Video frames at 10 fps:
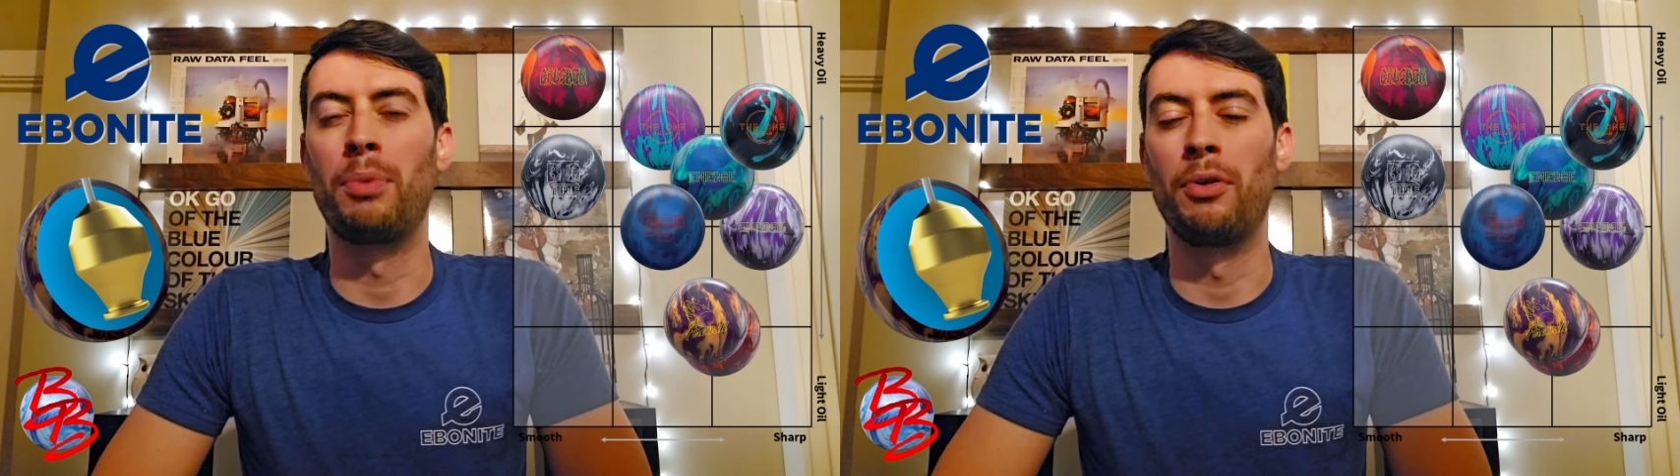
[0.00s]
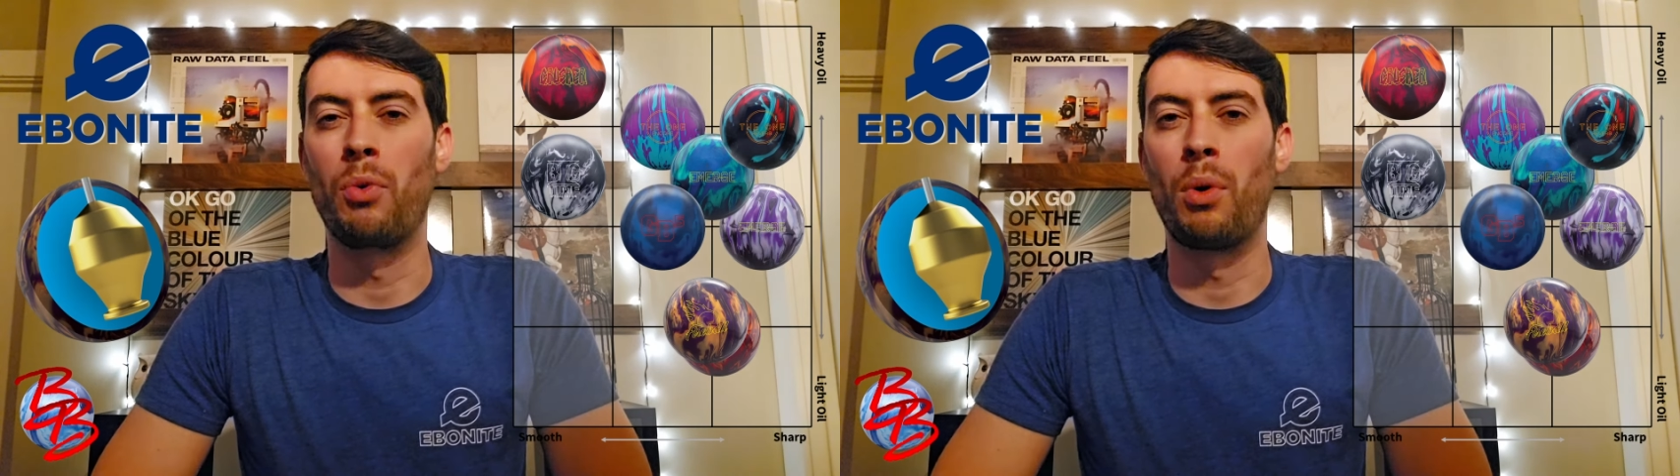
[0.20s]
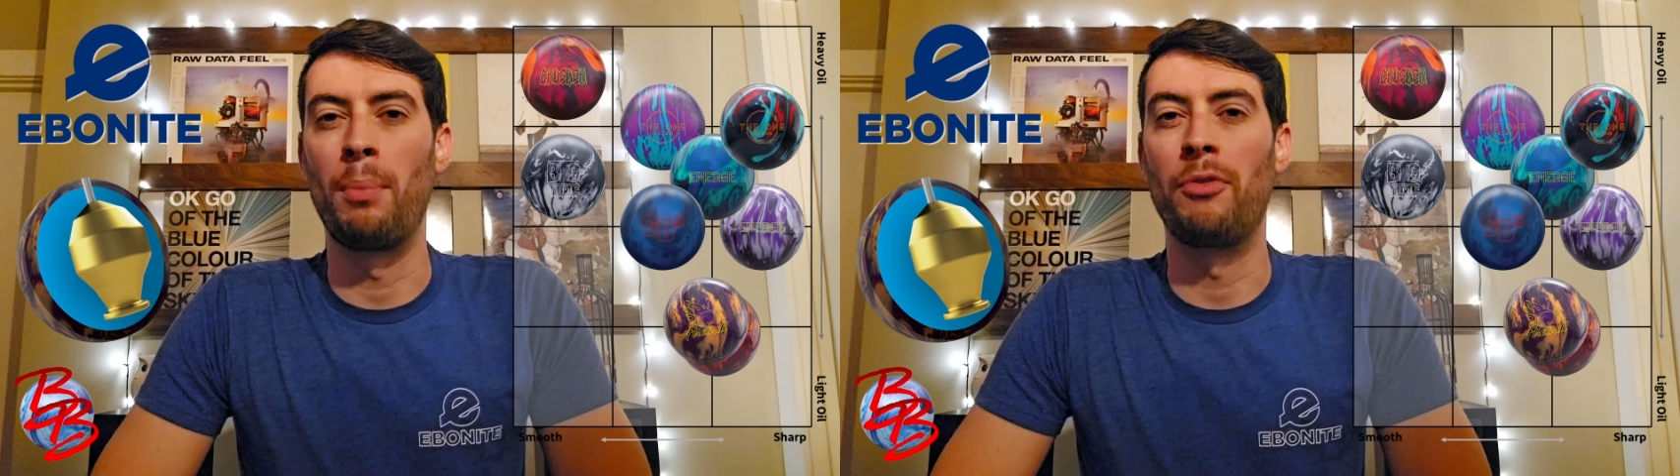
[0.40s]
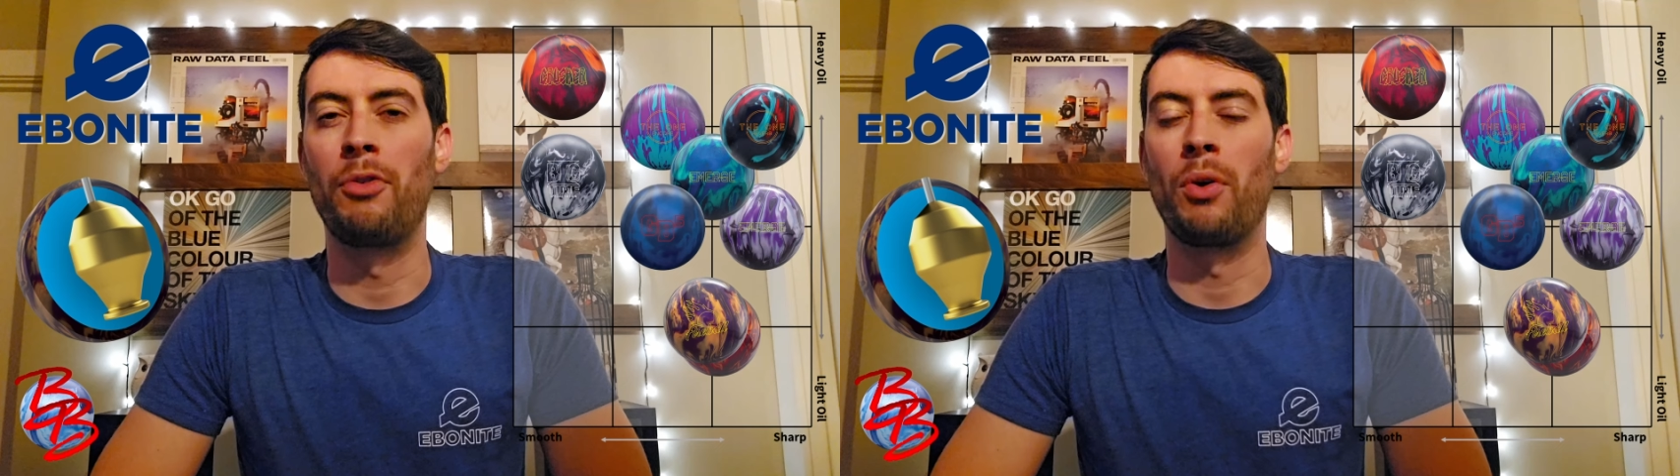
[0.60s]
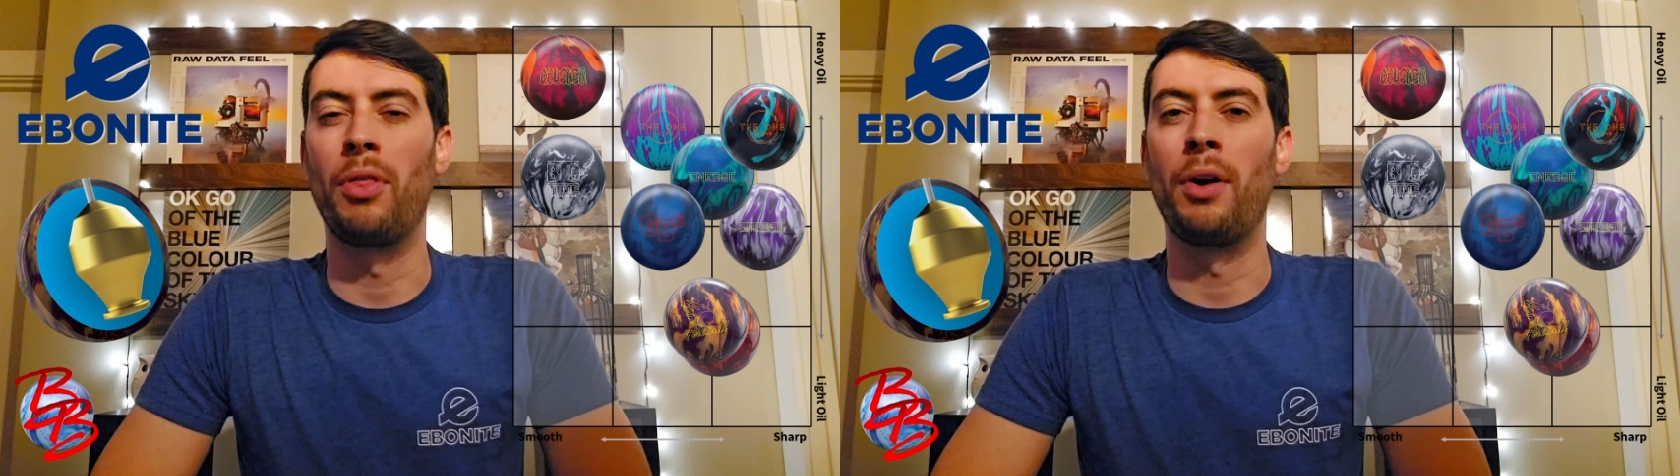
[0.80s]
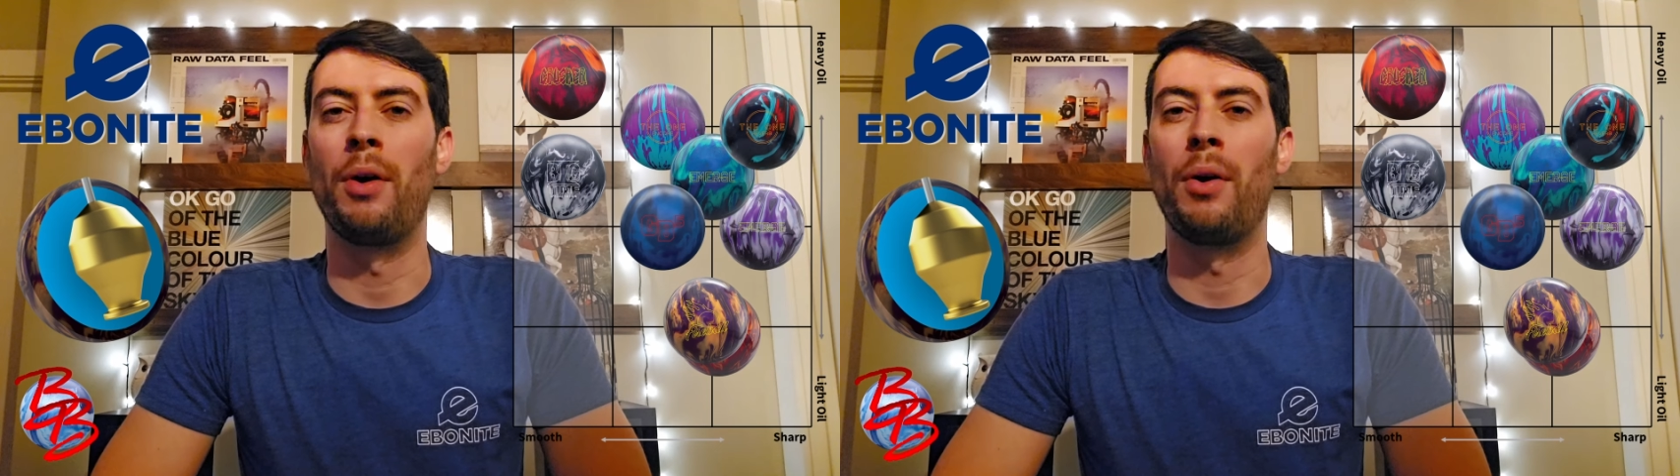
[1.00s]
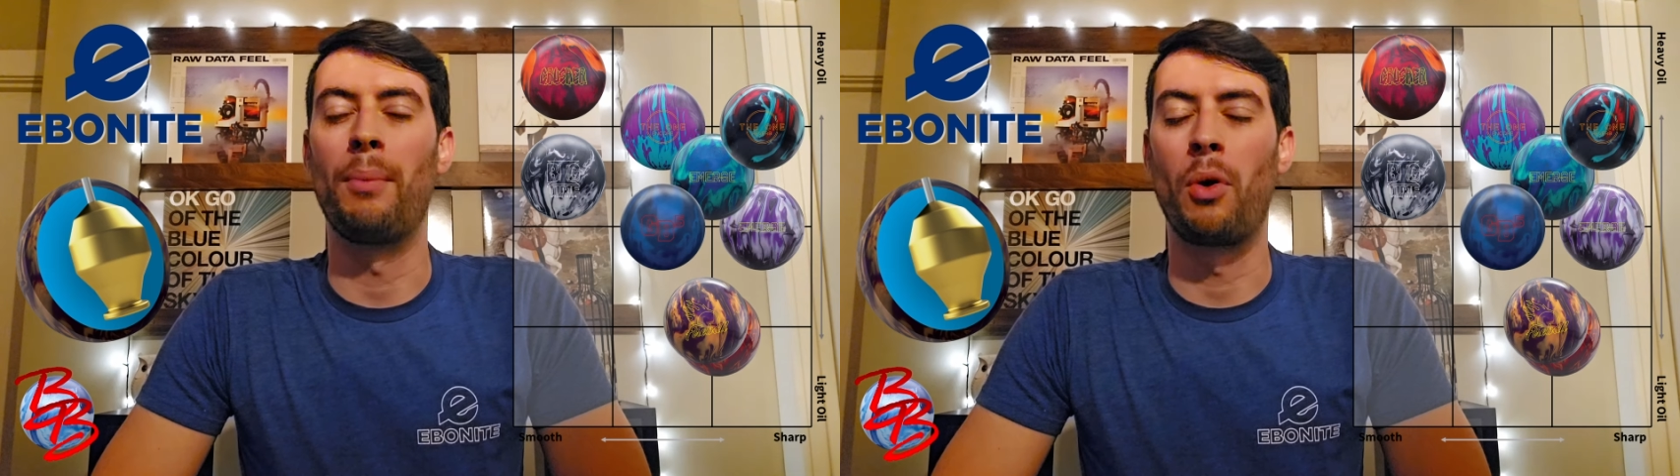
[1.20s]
perform for their